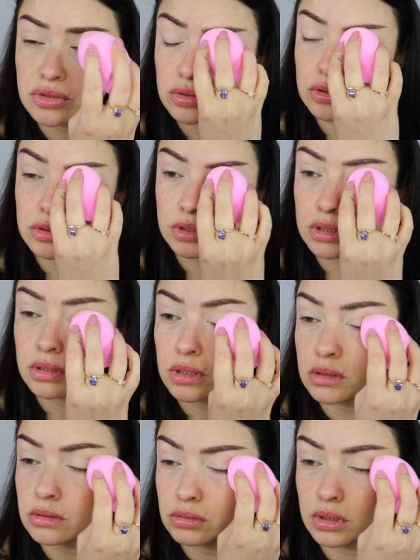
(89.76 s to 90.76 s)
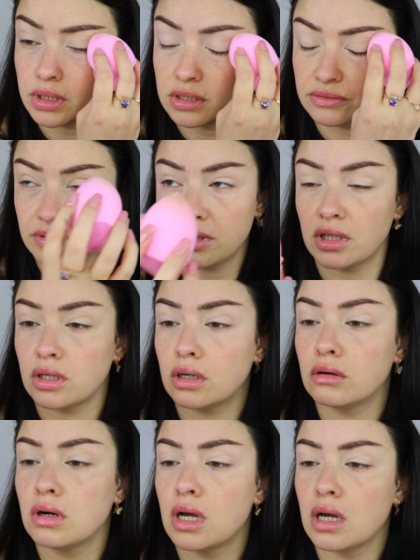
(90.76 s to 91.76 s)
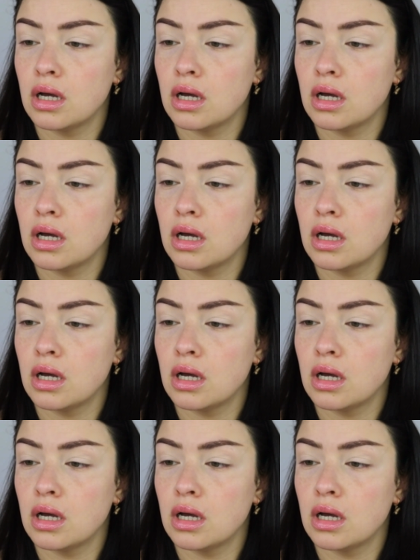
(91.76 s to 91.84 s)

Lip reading: to use it in today's video.